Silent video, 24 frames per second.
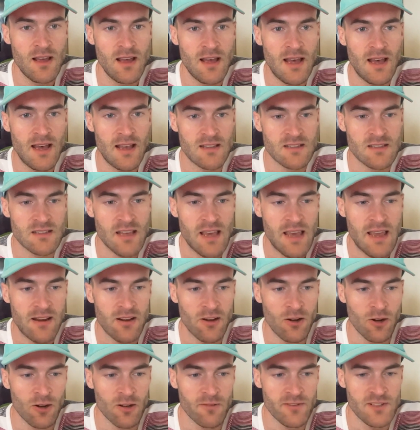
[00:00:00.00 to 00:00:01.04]
has gained a
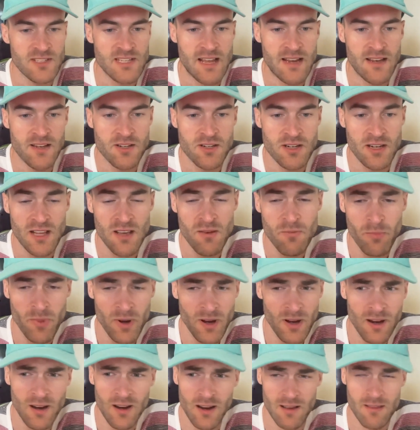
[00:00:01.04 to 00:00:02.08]
lot of attention, in
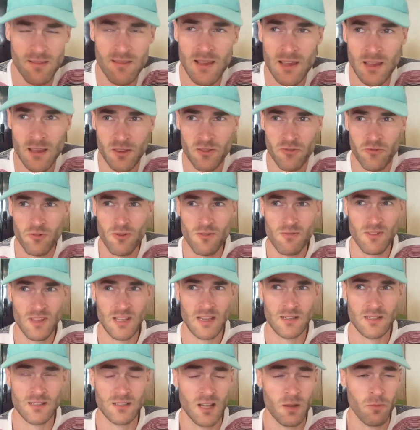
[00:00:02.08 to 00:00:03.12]
part, I think, through
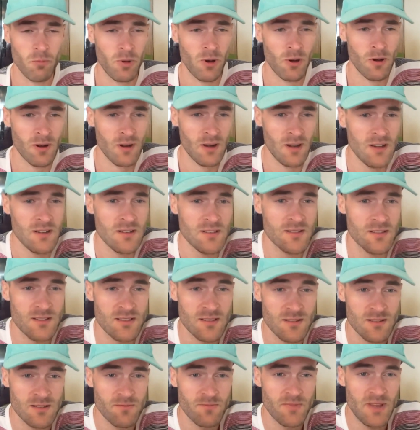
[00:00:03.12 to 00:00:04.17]
things like
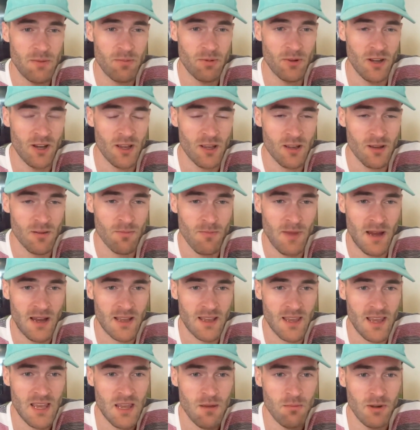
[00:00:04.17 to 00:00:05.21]
podcasts, people like Matt
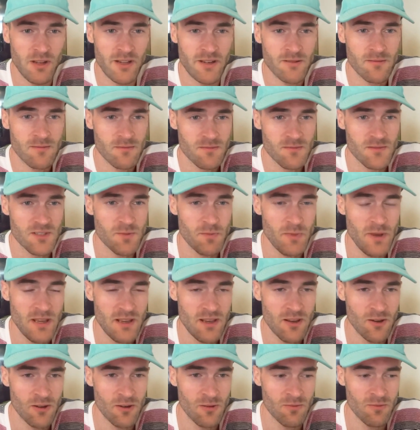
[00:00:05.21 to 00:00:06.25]
Cablin
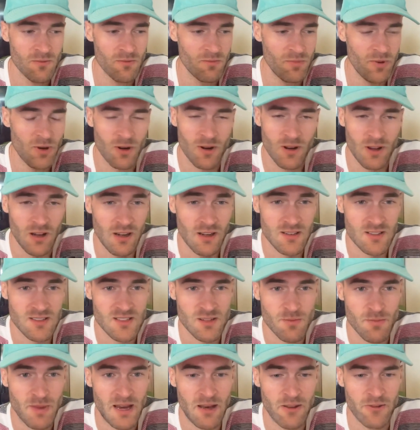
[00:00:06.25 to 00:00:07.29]
speaking on
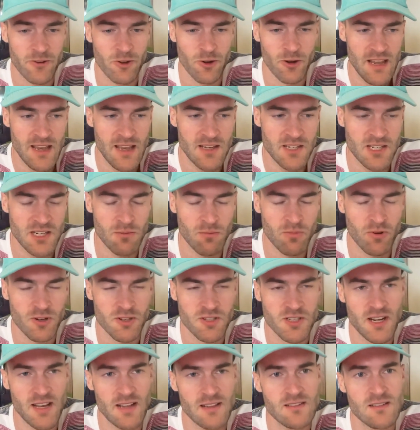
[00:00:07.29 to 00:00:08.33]
podcasts about the dog aging
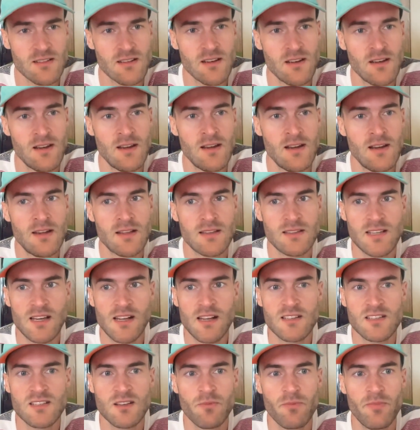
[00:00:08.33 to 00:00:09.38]
project.
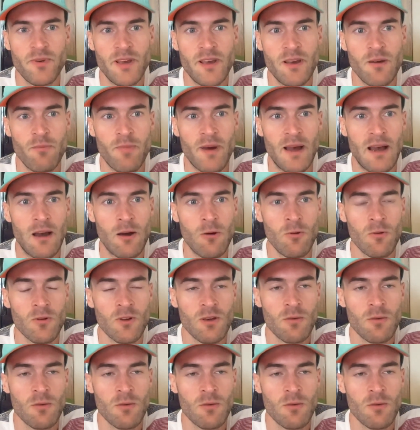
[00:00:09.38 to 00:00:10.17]
Tell us a bit about